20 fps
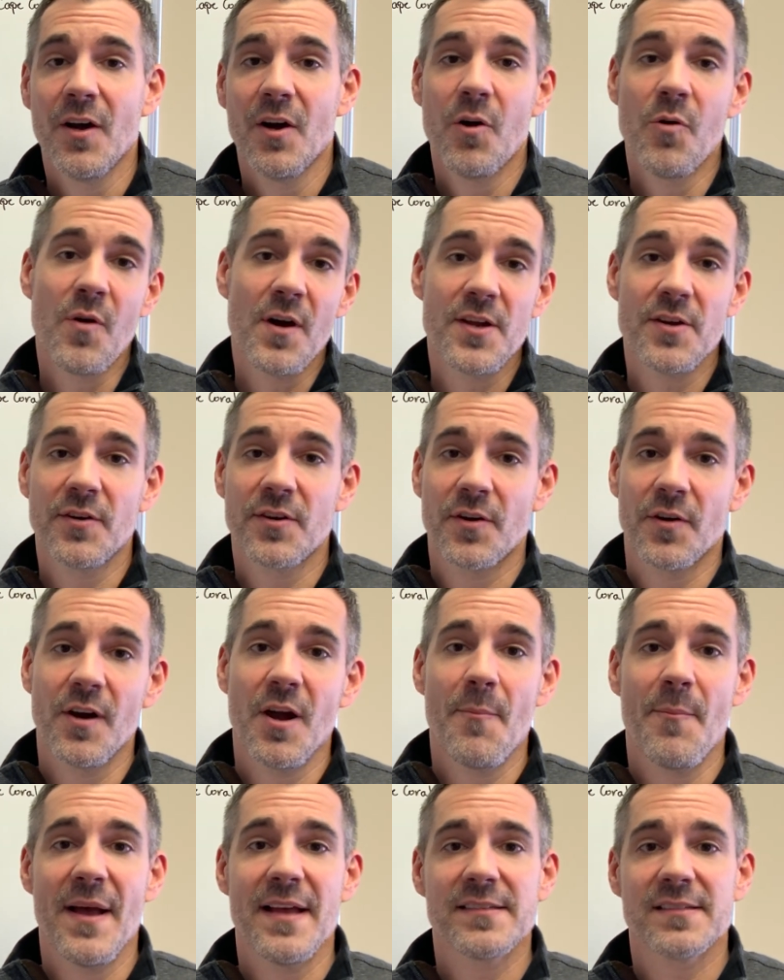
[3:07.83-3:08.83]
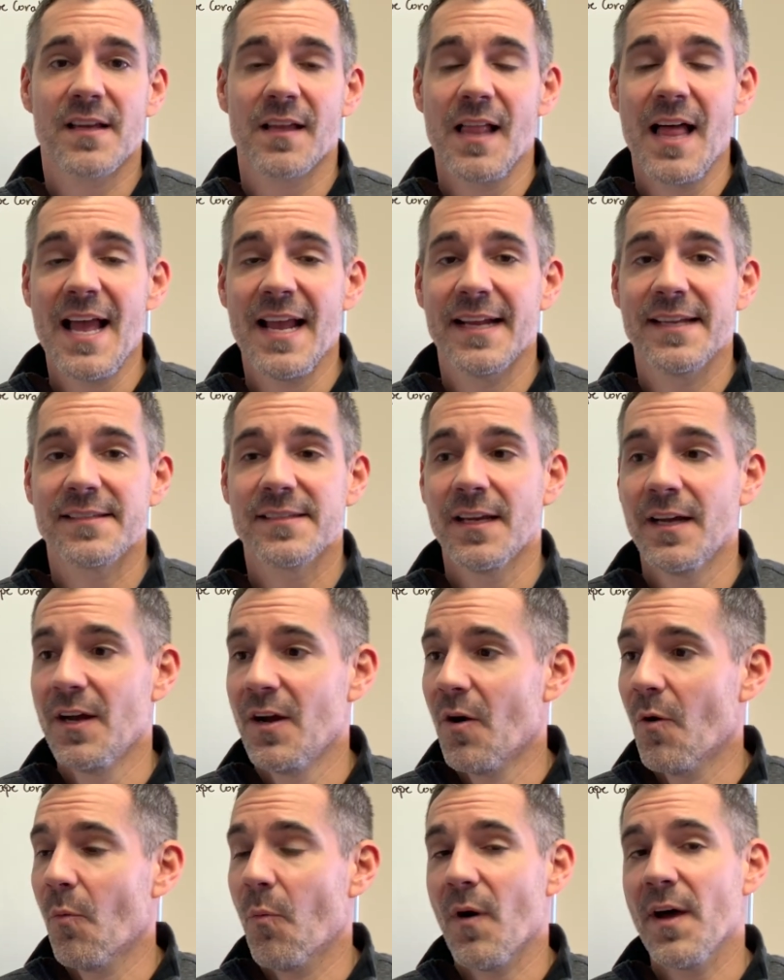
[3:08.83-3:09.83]
Who are your current best clients?
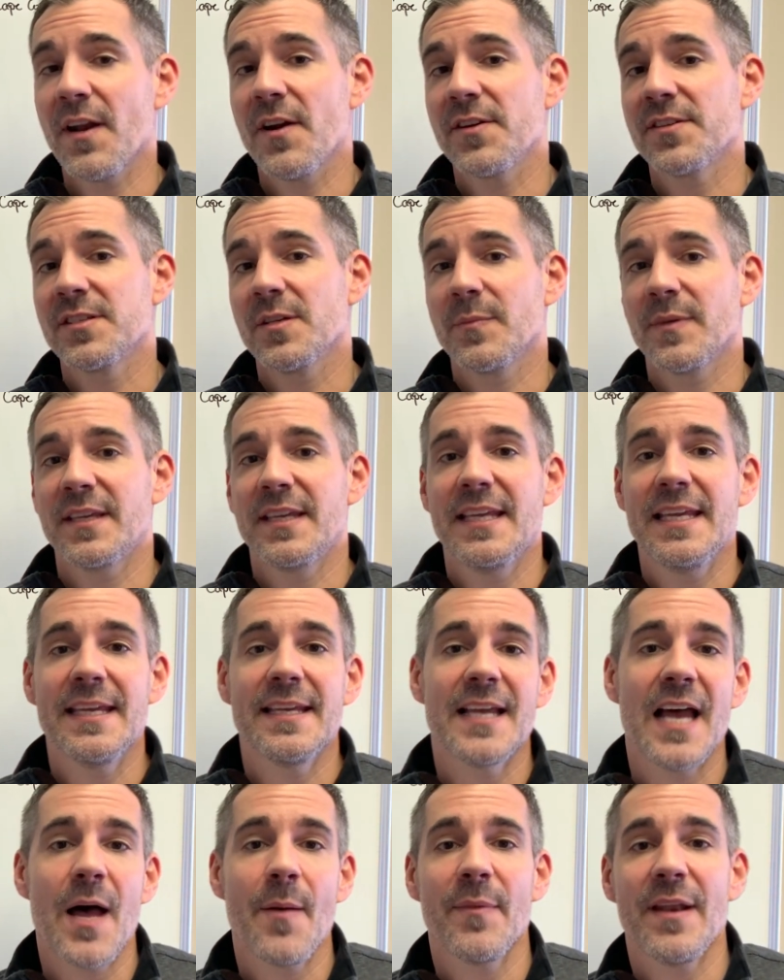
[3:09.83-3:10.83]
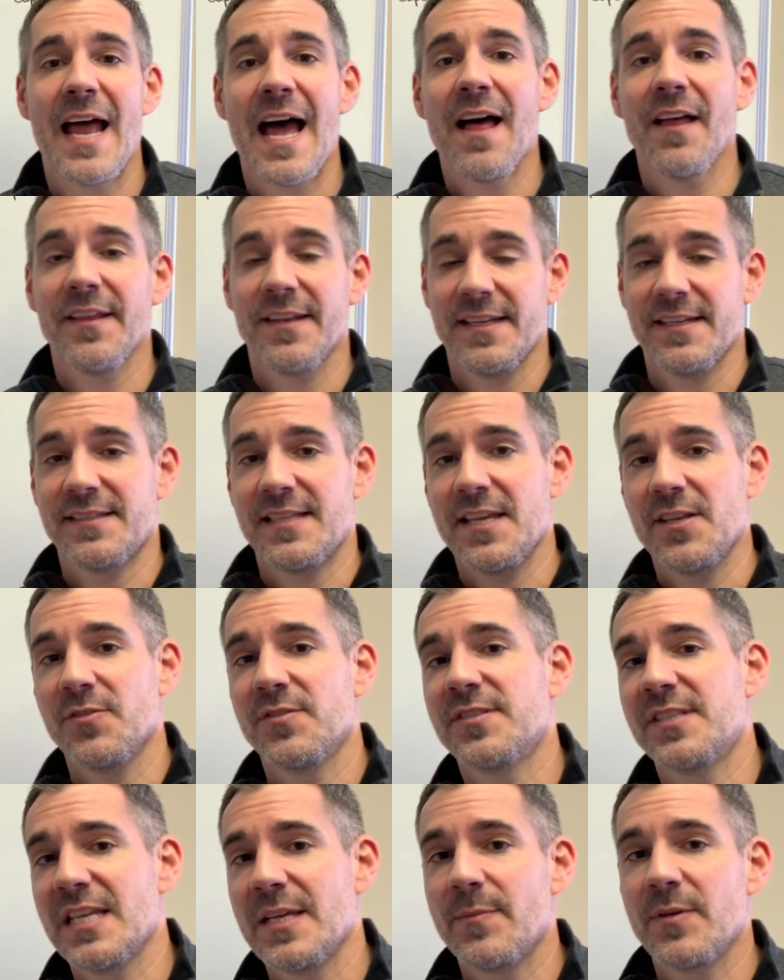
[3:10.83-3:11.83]
What are some key commonalities that you
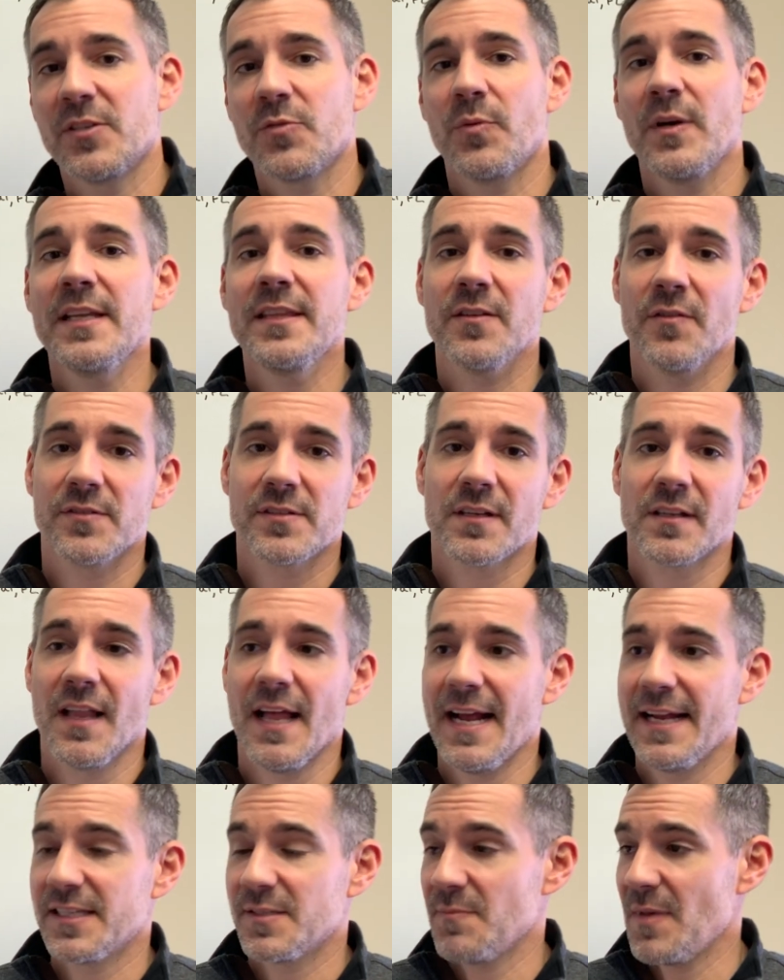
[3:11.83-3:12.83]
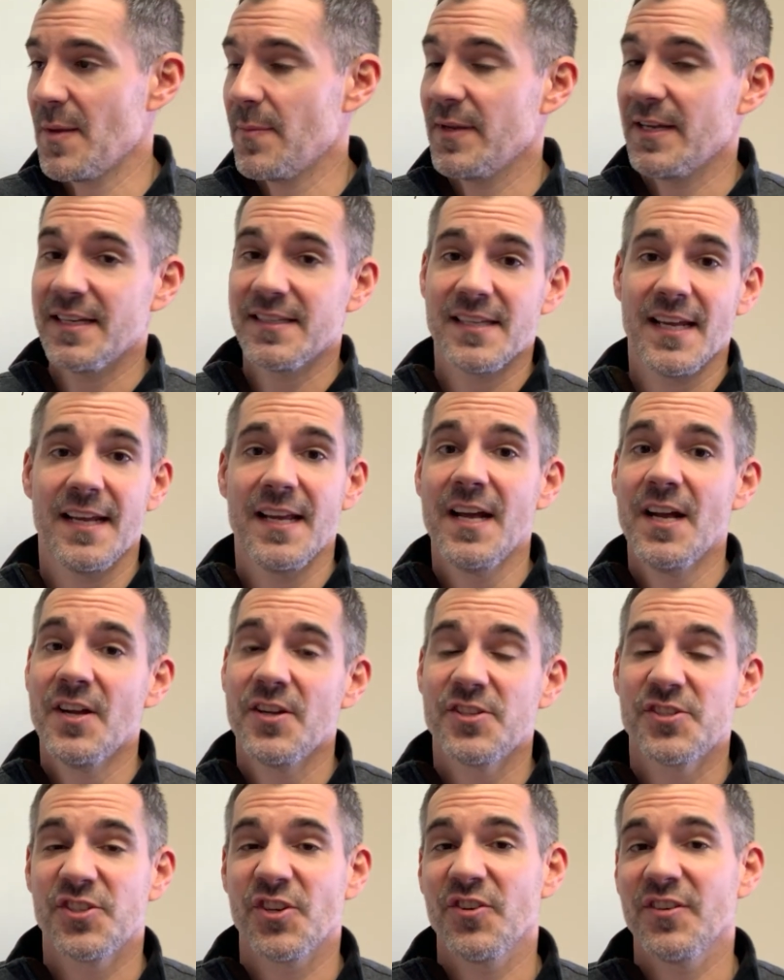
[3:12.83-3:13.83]
see between those clients? Maybe it's a
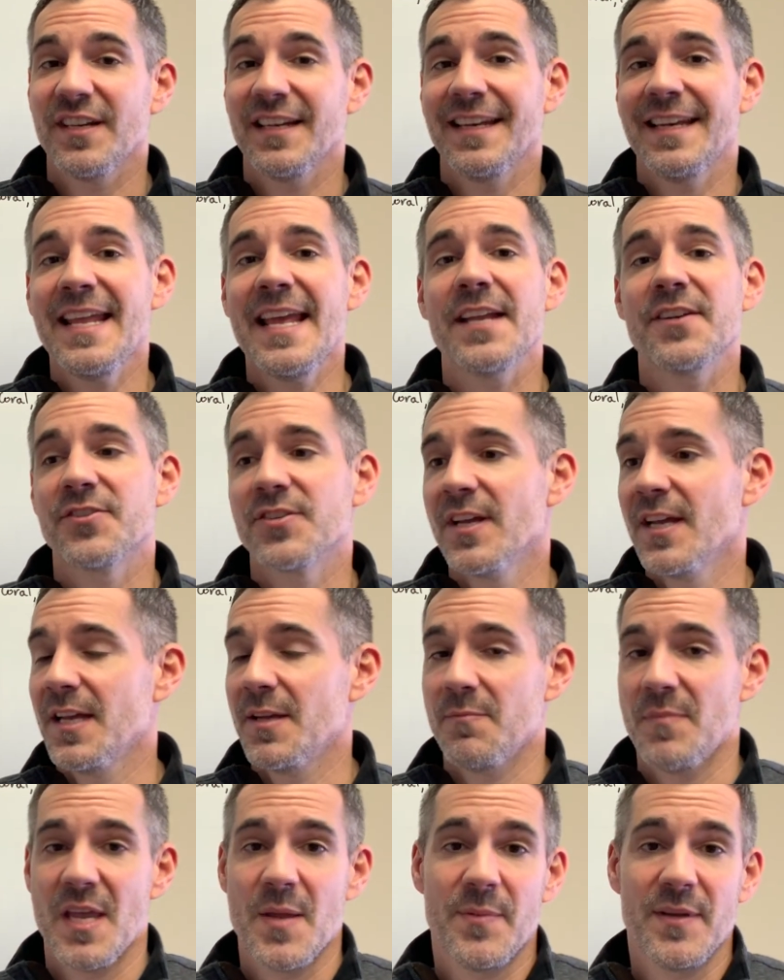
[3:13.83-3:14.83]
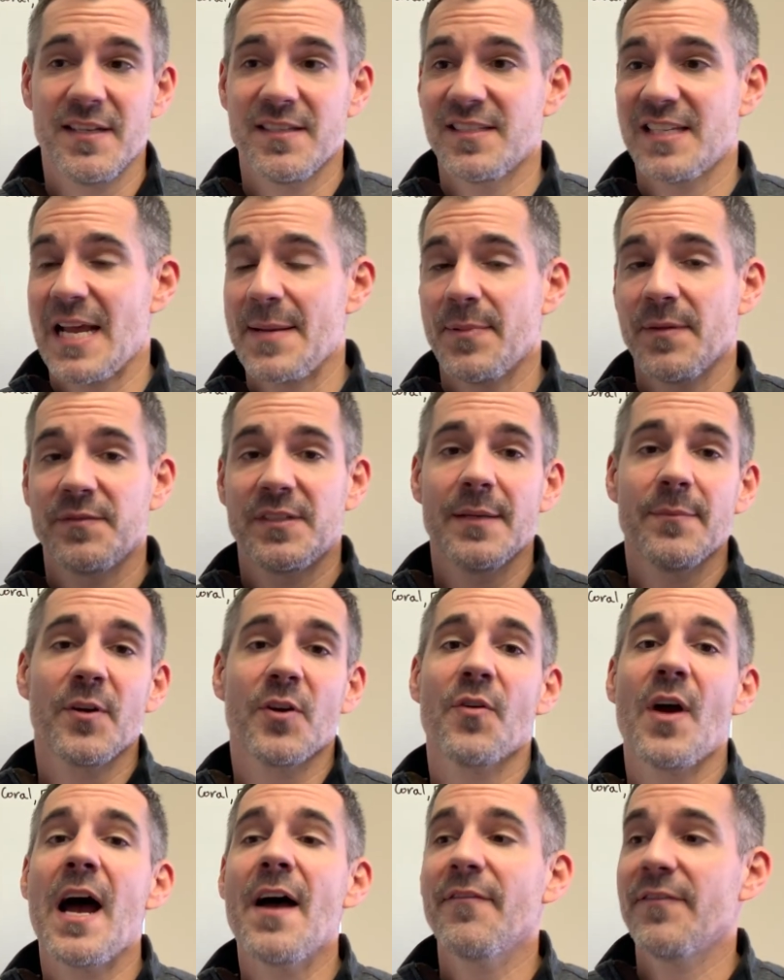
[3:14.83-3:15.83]
certain niche. Maybe it's type of
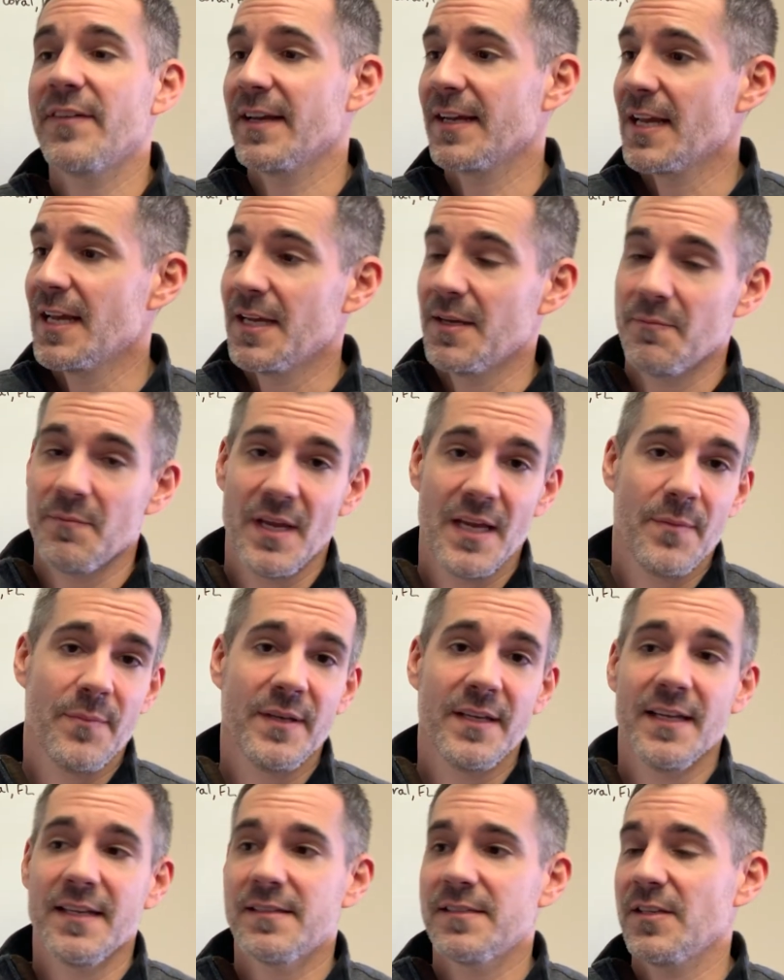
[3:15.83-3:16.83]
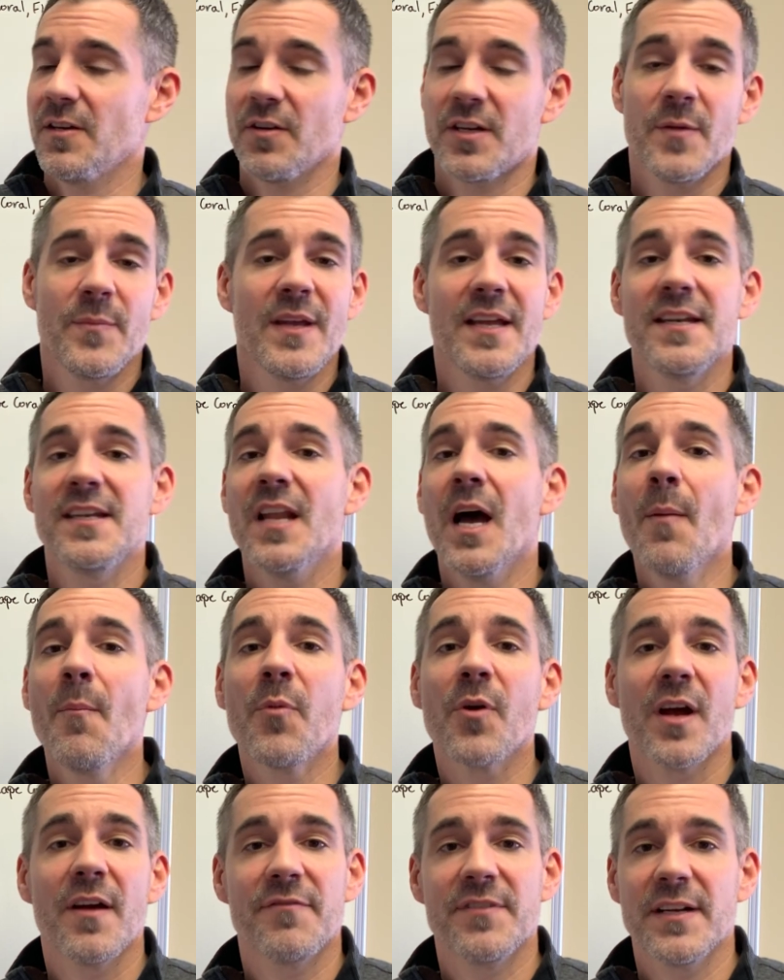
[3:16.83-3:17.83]
demographic. Maybe it's, it could be a
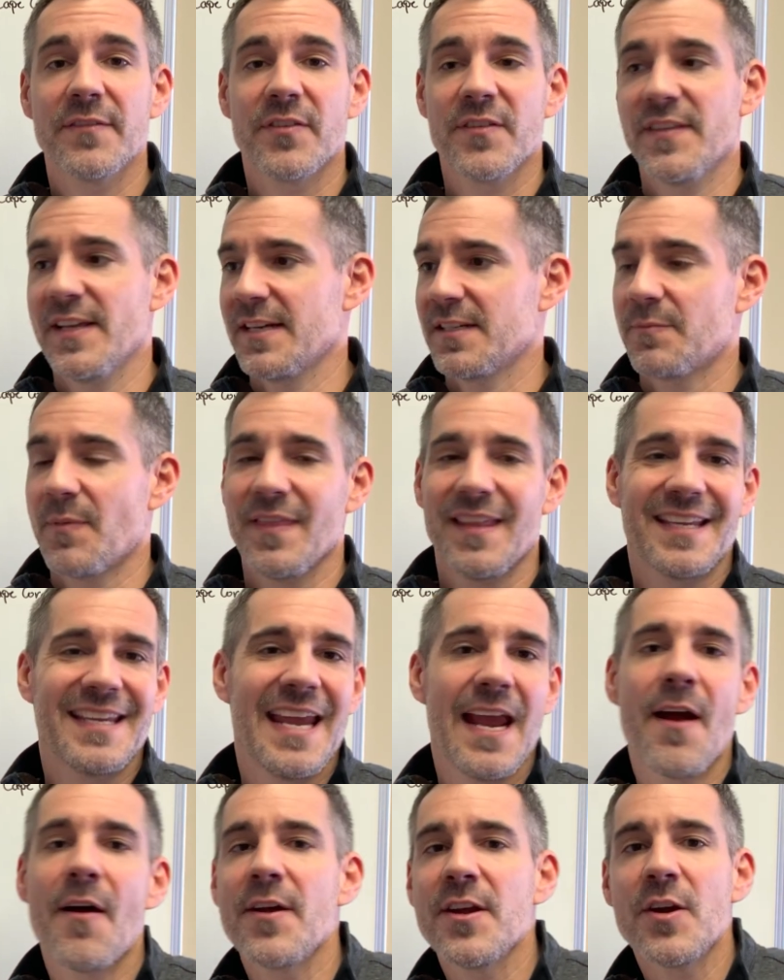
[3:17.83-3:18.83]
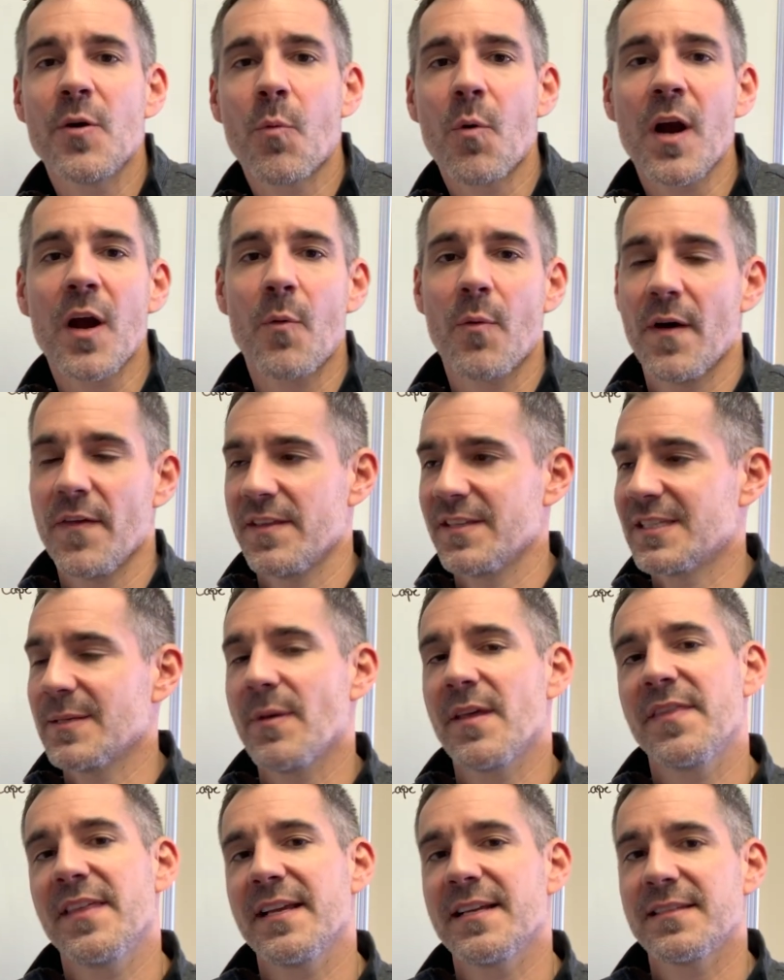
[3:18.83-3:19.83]
number of different things by the carrier you work with and some
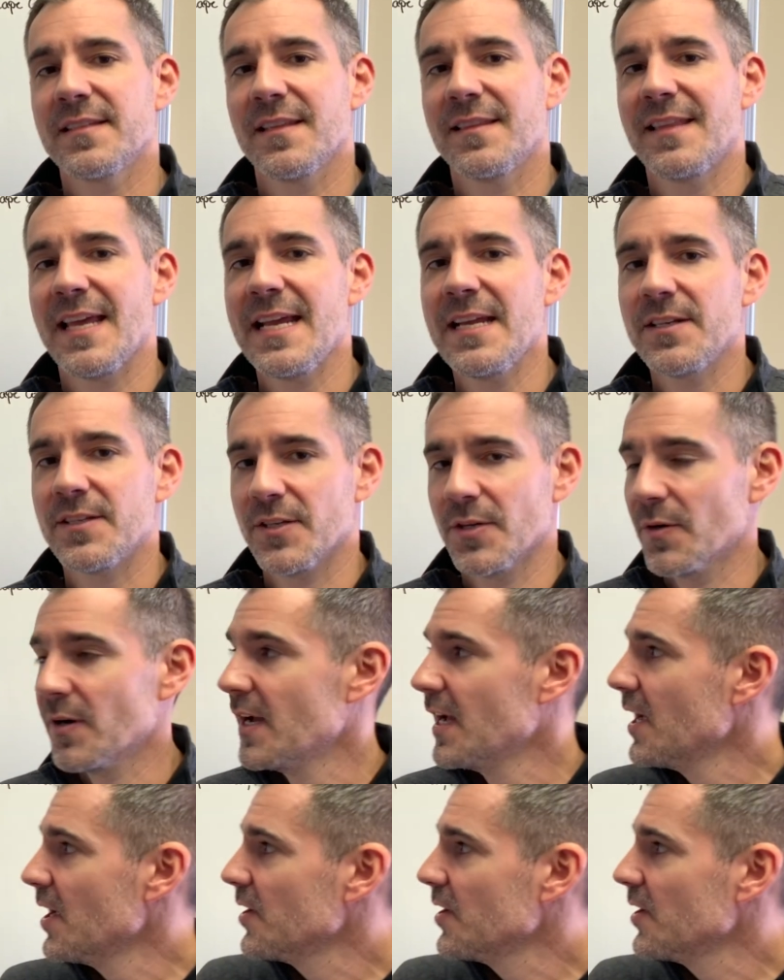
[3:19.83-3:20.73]
of the things that they do.